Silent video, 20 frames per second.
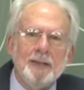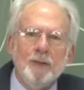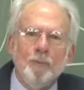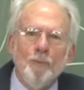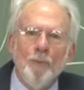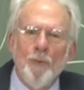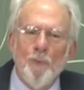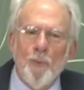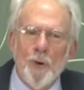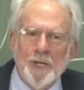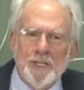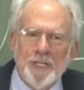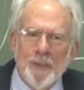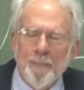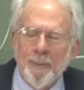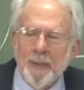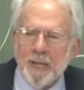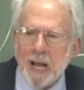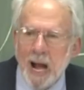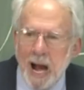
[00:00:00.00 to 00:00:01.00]
we worship
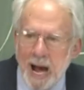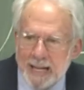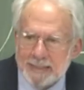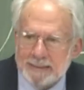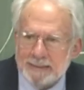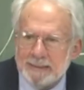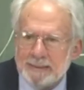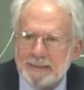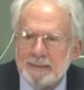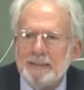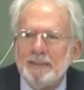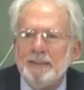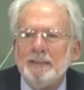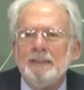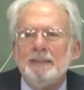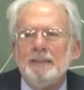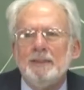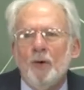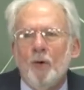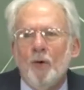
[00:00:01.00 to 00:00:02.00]
gods
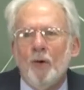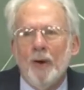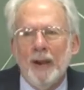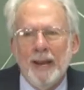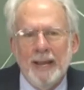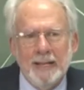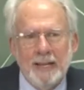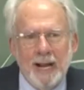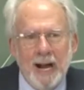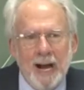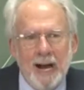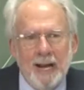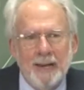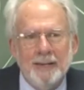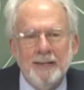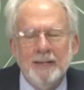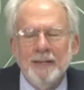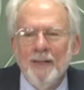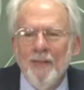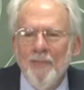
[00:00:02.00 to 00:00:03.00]
or a God
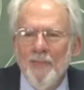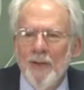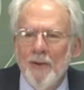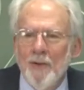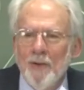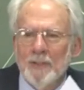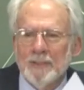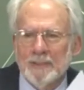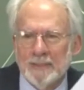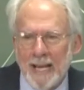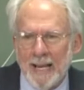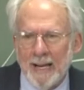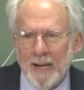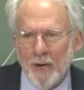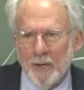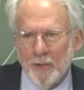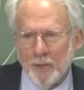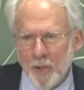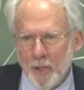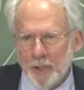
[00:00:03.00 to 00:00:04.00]
that looks like our
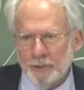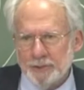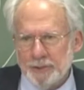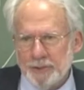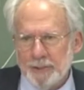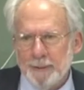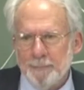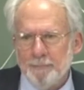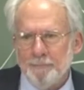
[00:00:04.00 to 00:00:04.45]
culture.